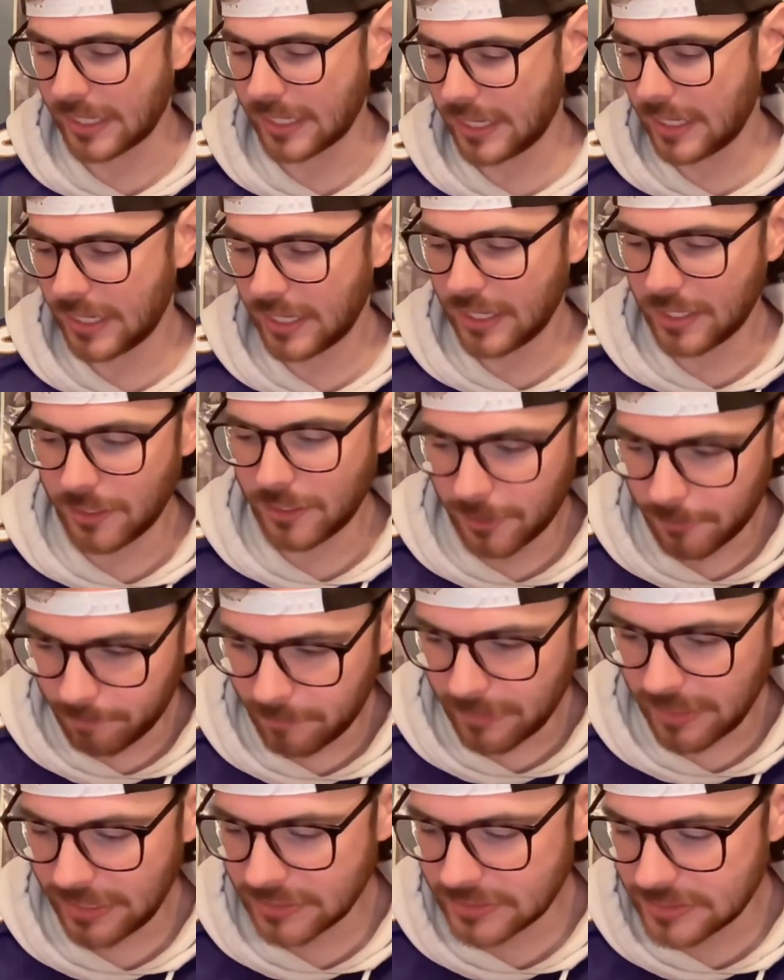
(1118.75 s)
It
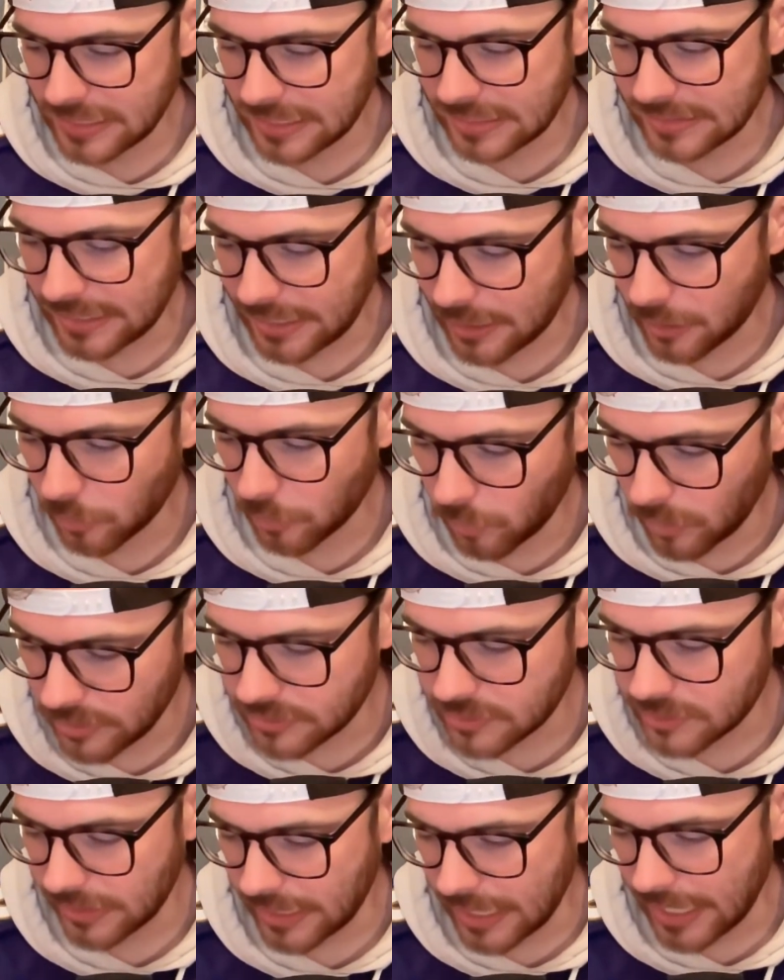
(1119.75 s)
means that they're
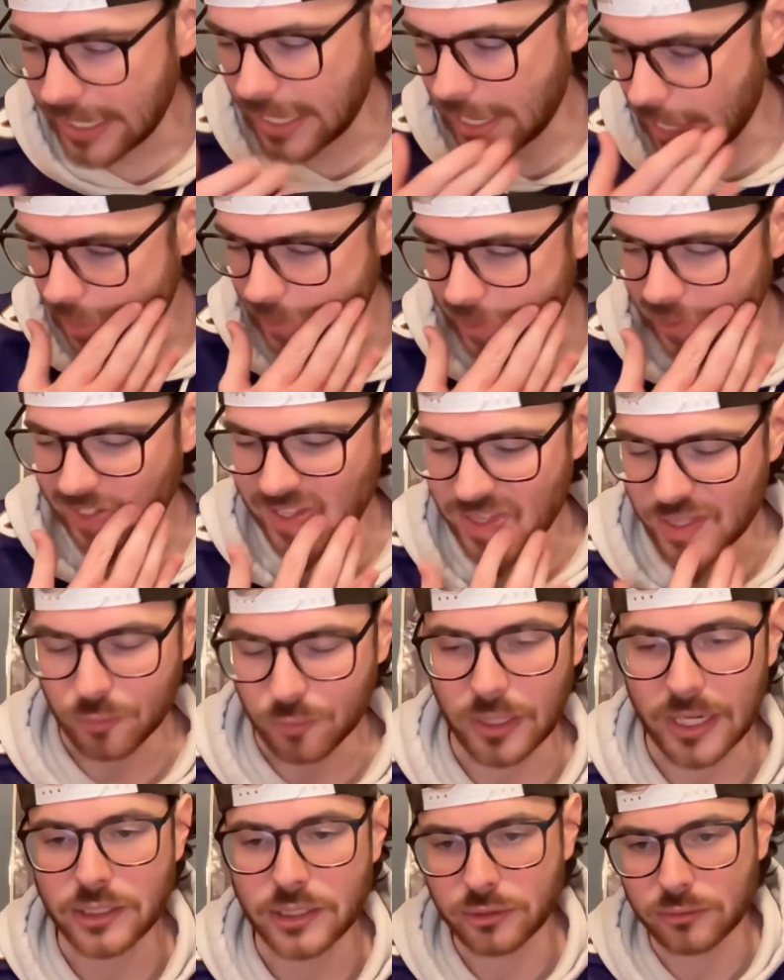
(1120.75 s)
once again heading in the
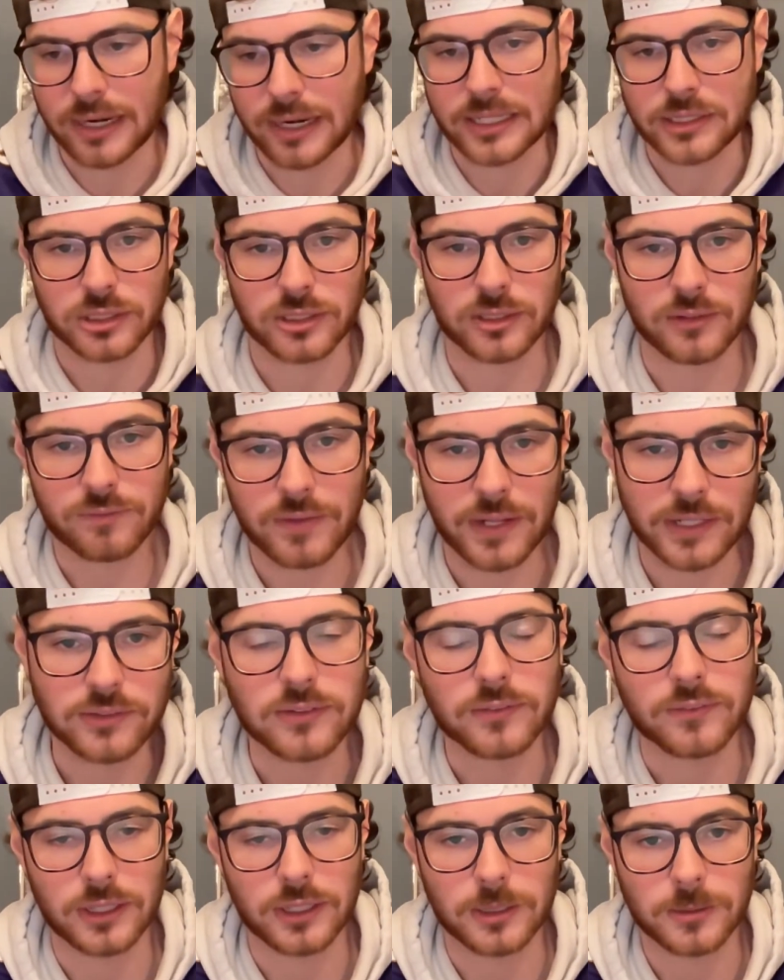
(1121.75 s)
right direction
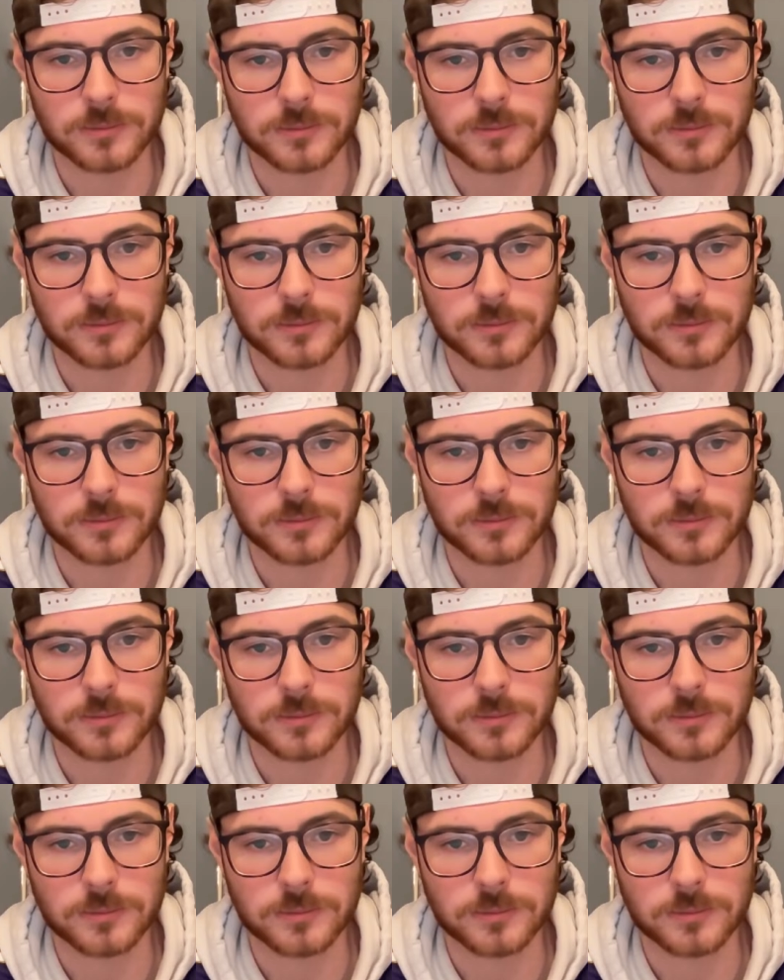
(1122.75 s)
defensively.